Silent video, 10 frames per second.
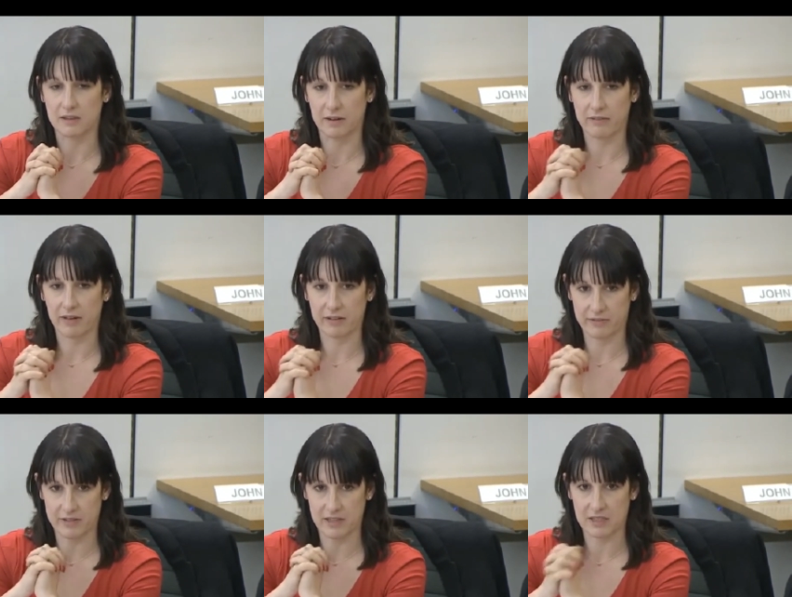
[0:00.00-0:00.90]
sorry, if I
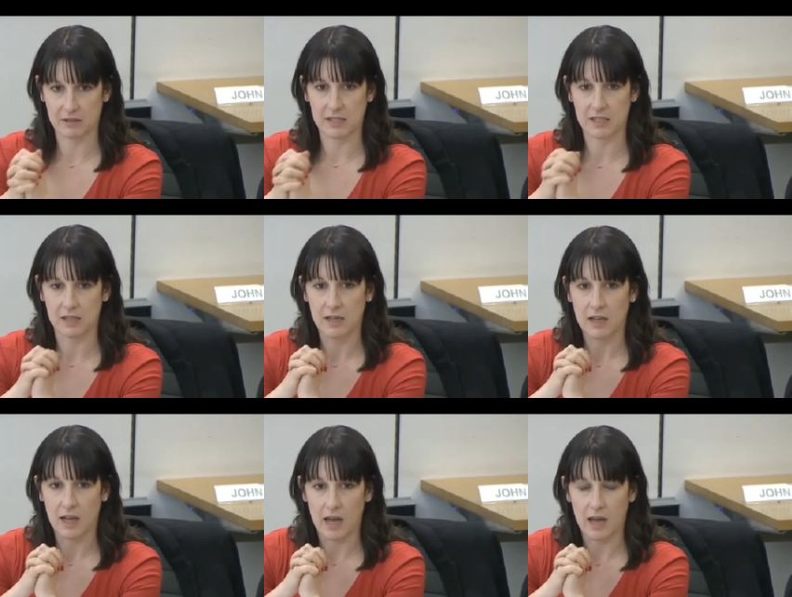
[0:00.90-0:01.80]
finish the question.
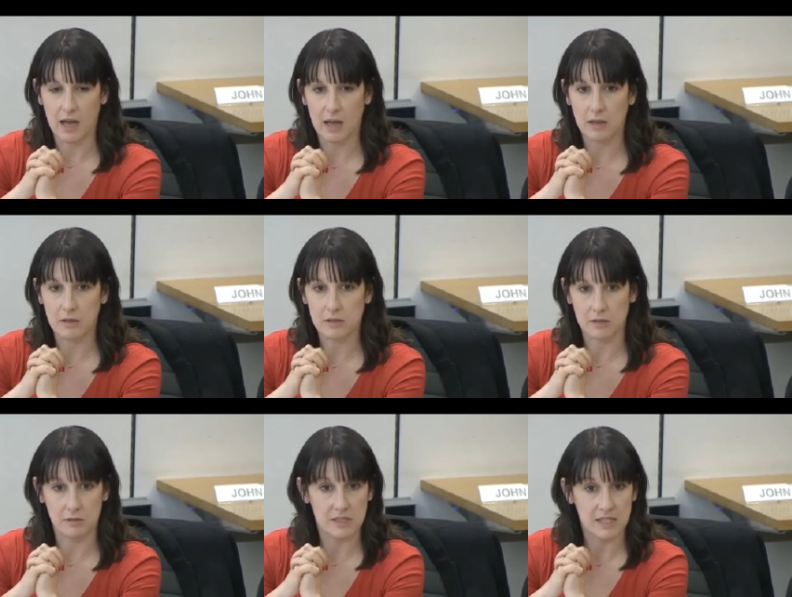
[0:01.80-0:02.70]
Uh, so
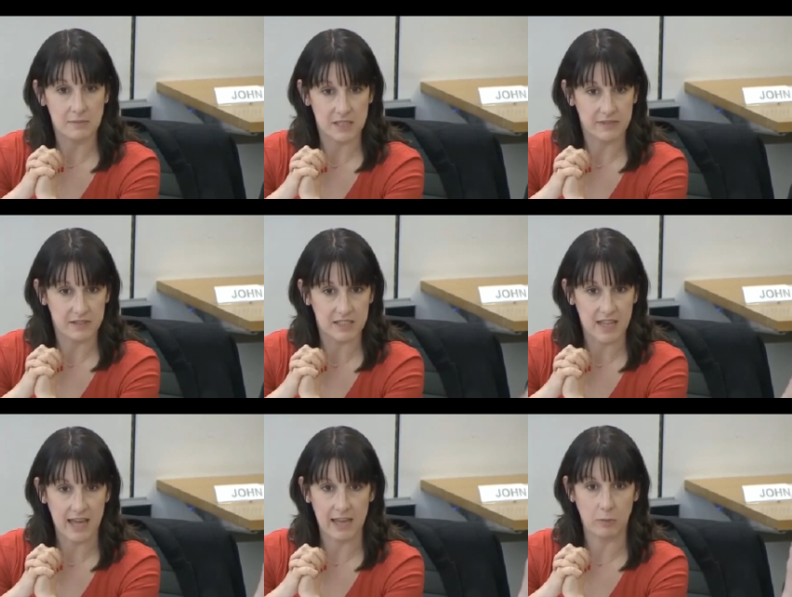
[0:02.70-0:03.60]
it seems even
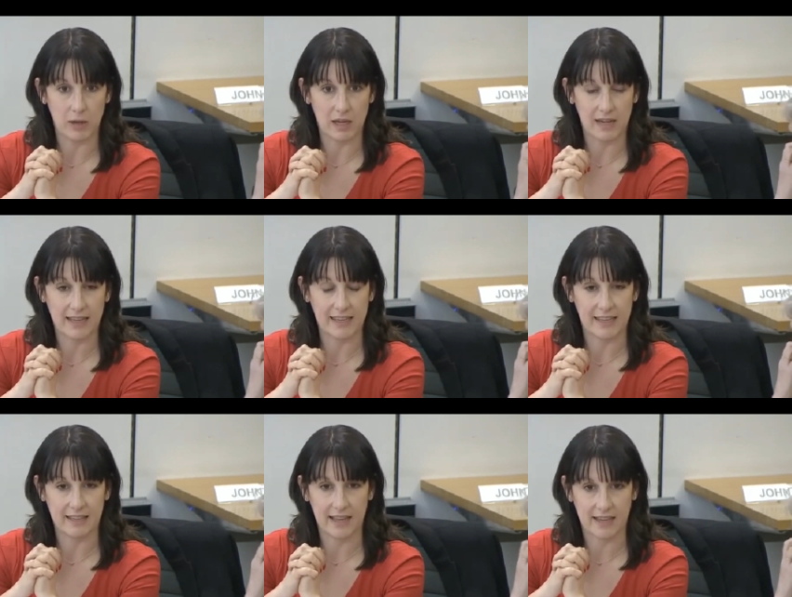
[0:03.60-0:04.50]
today we are
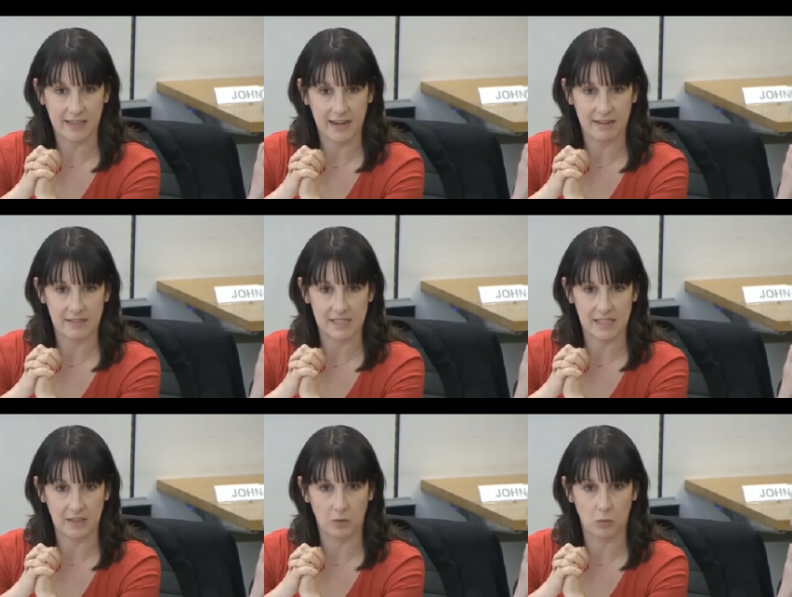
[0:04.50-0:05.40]
lacking that clarity